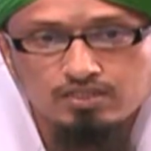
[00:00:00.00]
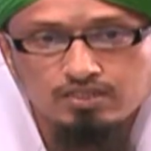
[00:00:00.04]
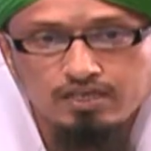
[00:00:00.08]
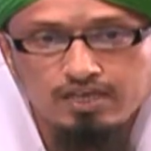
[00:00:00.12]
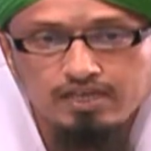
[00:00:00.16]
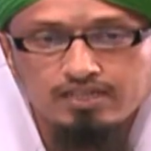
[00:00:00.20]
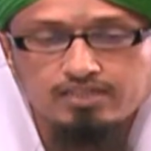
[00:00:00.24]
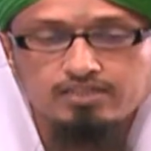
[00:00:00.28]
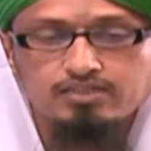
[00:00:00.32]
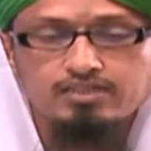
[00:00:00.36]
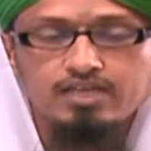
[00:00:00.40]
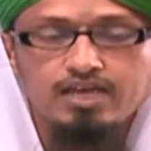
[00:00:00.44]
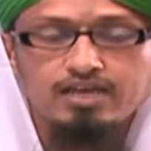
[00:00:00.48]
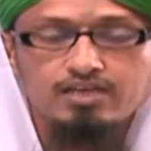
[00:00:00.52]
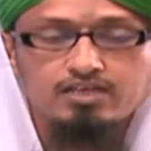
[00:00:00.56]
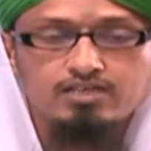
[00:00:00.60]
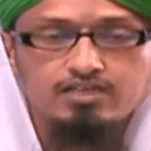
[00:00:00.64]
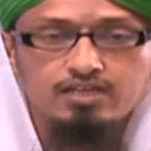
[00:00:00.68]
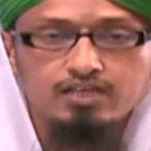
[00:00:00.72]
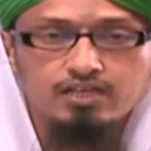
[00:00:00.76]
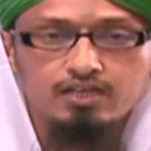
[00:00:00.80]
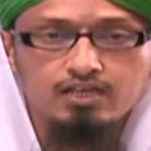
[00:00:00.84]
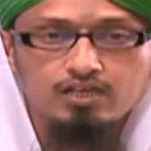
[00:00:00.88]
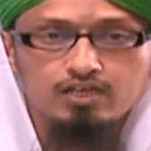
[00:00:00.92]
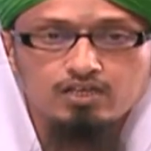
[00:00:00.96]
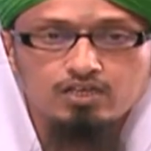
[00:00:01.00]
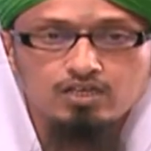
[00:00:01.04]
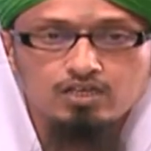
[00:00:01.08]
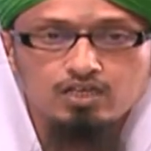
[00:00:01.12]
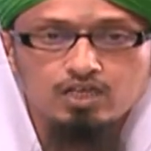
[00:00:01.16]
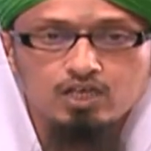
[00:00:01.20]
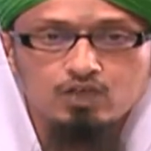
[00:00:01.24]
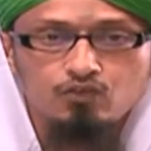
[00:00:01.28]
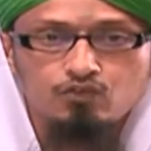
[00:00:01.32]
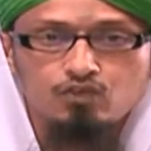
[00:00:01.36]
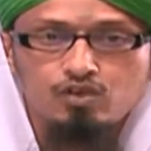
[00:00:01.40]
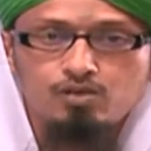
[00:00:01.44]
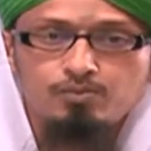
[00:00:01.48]
And that day
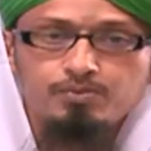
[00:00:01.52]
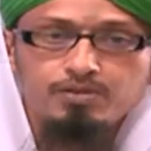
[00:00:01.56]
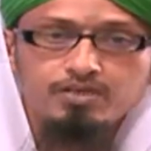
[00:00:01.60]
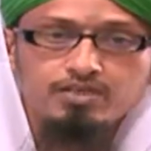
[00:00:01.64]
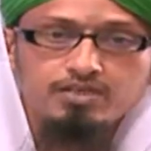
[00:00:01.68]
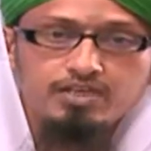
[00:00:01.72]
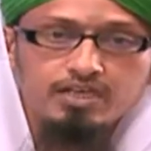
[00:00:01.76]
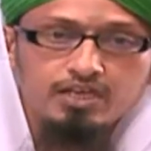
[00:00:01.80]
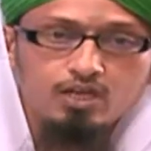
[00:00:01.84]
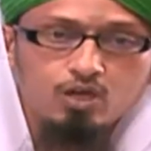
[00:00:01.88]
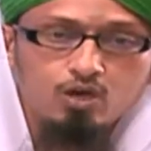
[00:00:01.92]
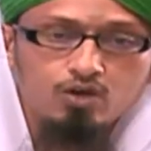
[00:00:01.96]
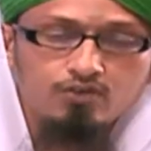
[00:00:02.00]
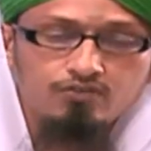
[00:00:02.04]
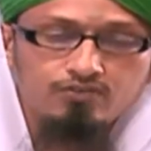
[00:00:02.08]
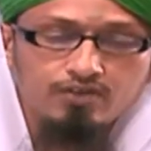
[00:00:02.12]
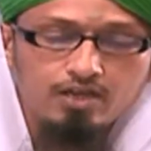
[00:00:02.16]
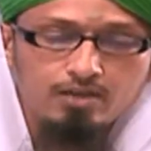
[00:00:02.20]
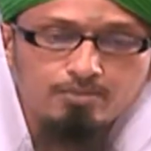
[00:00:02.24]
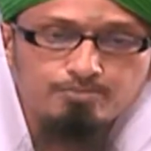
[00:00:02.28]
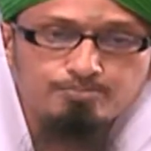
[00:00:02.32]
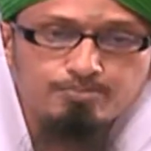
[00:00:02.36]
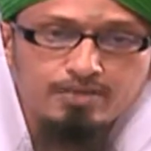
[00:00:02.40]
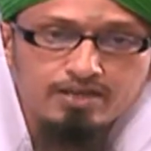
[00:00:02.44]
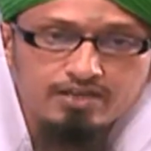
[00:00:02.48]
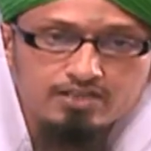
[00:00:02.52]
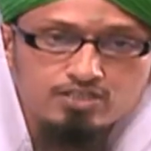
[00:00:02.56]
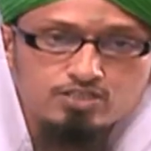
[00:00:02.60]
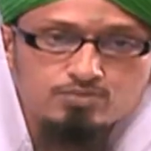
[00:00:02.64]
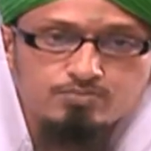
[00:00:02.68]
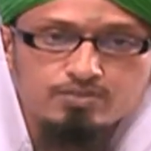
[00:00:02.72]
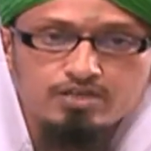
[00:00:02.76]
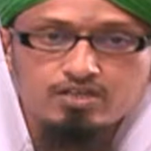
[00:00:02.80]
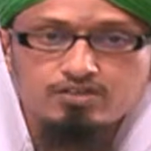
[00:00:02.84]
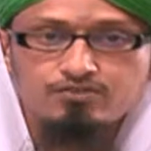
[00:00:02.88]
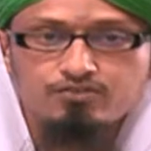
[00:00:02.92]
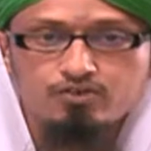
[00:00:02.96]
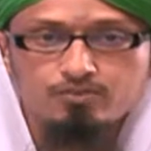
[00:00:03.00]
will be day of
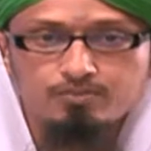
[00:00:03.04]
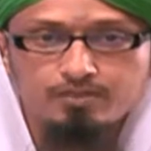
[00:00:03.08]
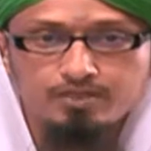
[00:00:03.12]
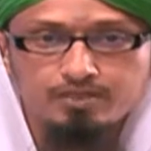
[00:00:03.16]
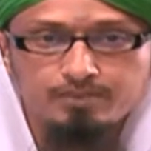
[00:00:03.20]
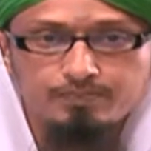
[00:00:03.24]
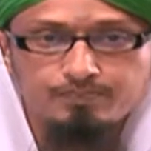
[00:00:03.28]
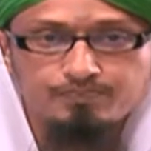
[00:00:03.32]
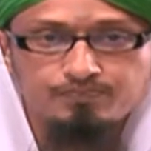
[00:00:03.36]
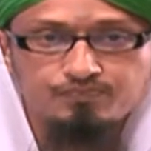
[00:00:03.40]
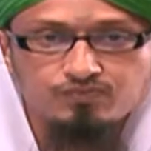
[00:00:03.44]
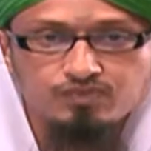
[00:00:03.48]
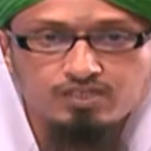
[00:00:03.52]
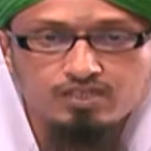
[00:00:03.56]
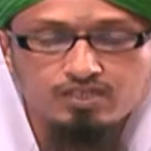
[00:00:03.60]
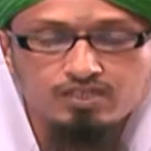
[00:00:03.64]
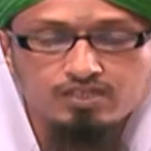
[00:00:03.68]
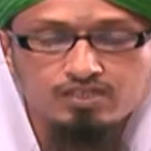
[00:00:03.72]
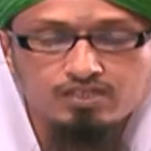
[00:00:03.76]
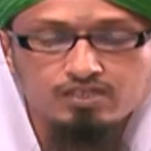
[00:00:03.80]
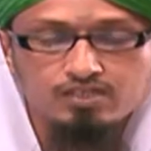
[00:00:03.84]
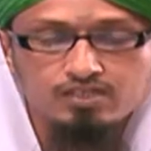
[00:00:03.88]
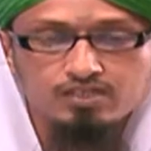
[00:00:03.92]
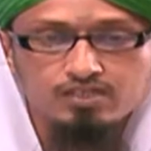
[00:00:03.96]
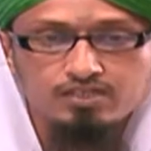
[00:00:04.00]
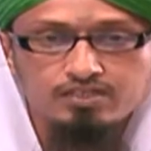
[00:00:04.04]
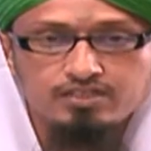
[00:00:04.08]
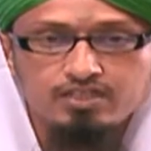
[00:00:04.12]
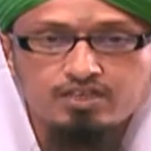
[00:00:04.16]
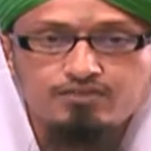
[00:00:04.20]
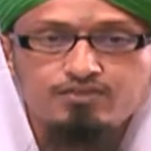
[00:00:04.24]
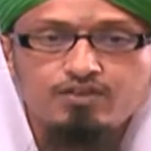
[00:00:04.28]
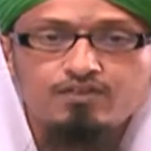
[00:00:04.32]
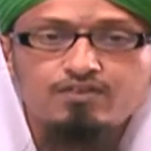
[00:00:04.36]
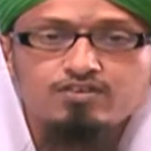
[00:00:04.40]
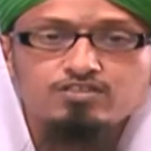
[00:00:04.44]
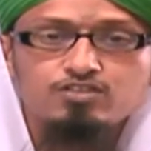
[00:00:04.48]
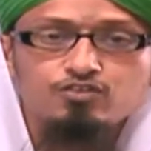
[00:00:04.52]
embarrassment for me. Dear
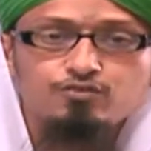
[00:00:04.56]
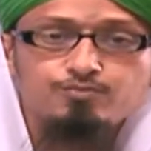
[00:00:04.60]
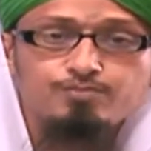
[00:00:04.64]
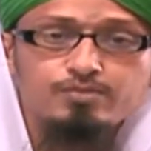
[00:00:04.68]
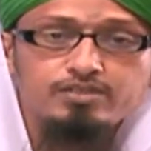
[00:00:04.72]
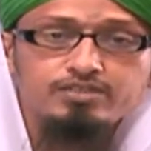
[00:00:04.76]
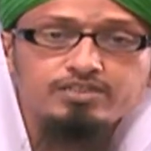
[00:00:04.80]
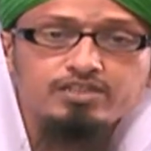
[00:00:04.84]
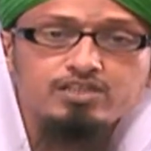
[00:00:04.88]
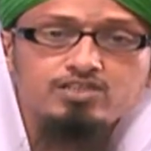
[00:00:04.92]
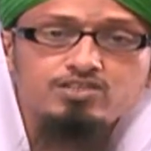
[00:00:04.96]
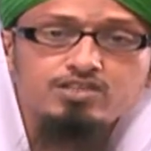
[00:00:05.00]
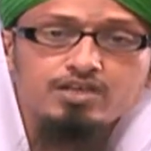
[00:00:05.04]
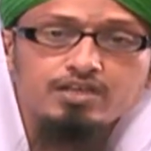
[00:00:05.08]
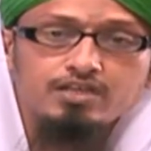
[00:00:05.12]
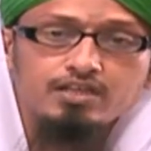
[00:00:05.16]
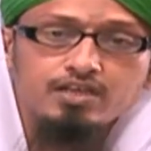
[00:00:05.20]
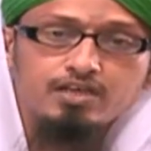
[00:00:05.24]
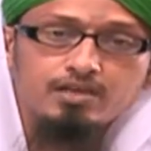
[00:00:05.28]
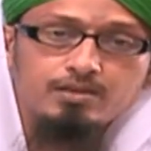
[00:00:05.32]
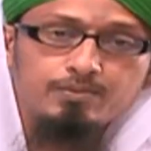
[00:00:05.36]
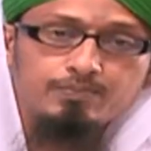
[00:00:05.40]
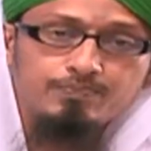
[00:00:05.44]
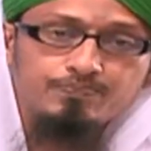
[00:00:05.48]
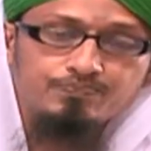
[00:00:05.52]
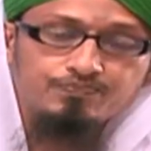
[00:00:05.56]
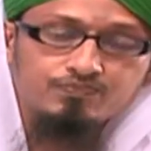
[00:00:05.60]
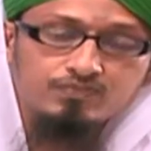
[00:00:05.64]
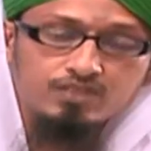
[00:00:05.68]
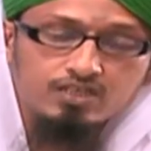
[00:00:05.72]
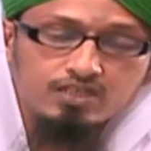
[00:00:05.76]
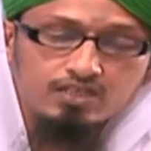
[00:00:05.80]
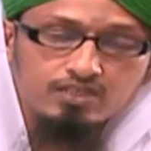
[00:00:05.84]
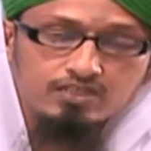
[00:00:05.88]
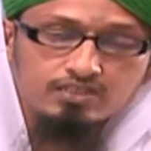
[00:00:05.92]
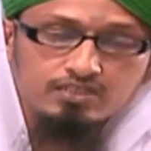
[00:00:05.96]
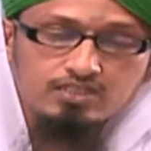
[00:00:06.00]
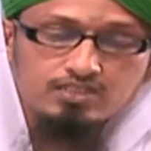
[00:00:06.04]
viewers of Madani Channel,
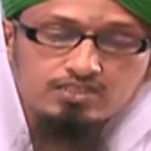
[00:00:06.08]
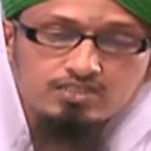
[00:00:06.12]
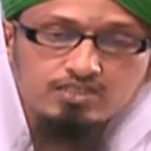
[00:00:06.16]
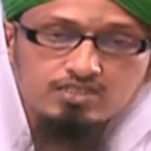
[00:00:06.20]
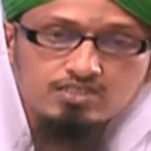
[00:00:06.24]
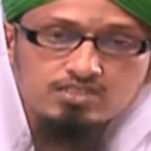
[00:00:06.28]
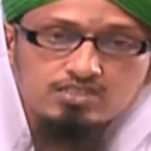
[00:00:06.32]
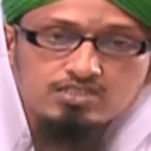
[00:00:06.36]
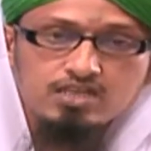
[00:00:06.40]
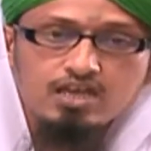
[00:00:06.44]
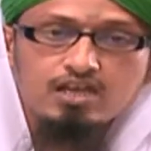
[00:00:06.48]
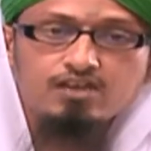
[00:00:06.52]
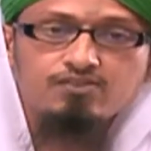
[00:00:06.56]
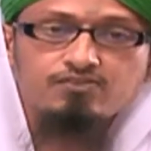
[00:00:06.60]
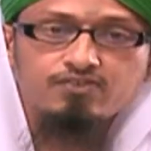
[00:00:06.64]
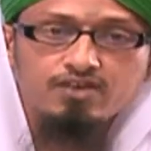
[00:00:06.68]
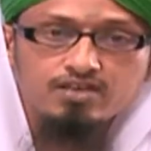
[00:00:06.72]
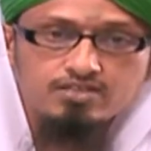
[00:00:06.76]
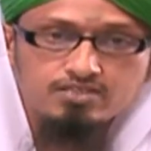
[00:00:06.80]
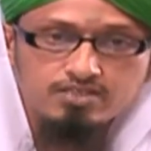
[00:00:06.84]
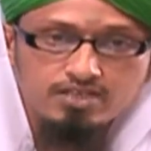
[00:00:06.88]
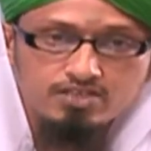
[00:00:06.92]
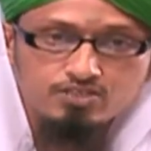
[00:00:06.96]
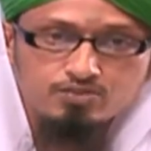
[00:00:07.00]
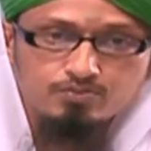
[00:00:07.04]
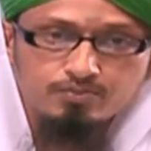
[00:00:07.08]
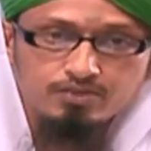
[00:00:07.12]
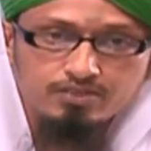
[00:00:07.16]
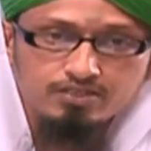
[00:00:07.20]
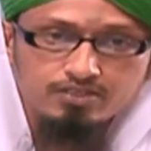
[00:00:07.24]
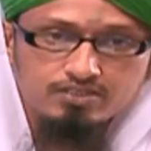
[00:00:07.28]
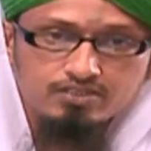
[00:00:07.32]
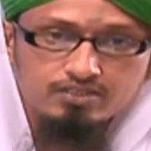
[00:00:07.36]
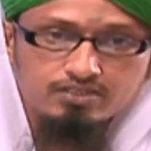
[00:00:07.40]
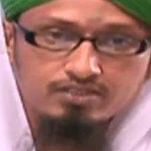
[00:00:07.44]
this is self-assessment.